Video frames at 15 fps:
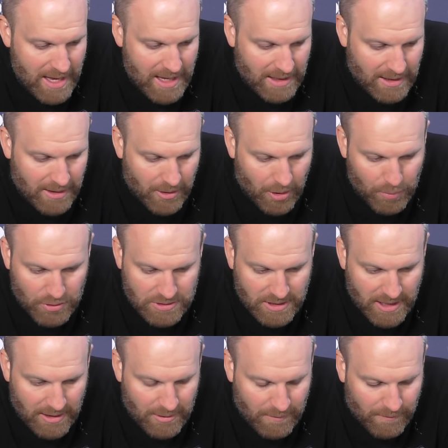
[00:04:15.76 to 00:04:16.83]
it all put
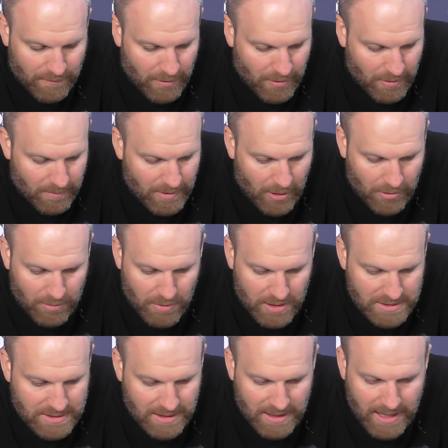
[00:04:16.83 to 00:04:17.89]
together for, you know, all the
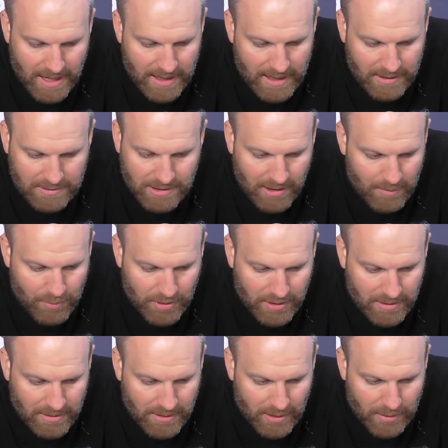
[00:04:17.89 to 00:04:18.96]
minutes that he got out there.
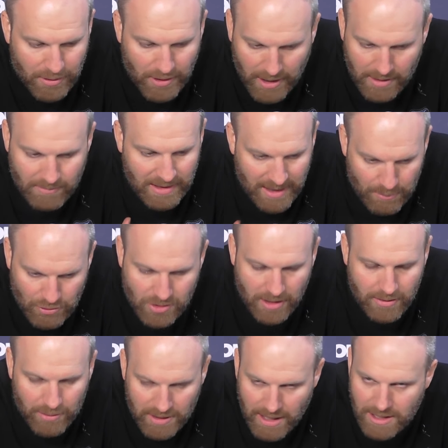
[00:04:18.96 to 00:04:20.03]
But, you know, I thought him trying
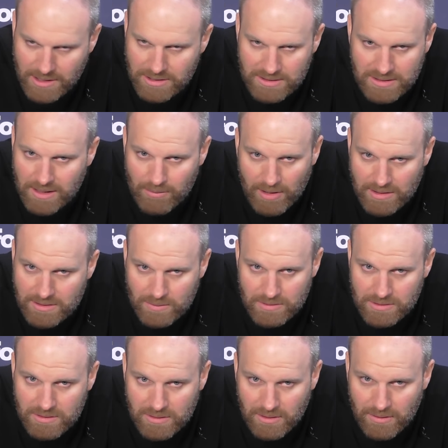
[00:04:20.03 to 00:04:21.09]
to engage his teammates
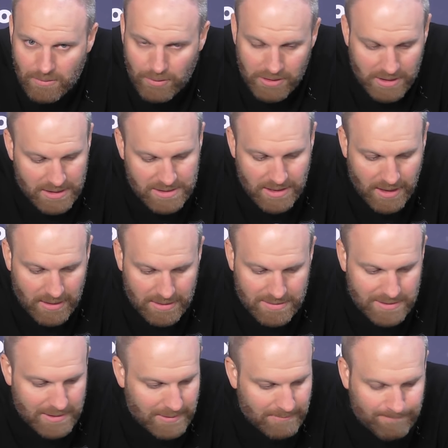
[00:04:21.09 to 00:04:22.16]
was, you know, really exciting to
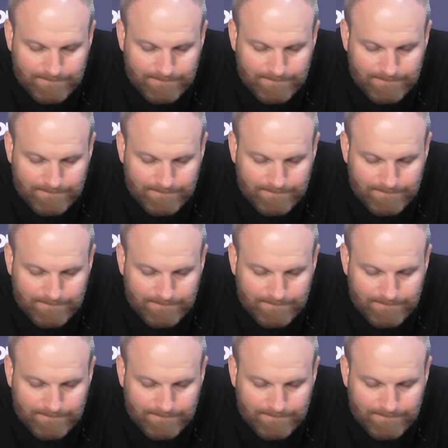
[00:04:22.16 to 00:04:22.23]
see.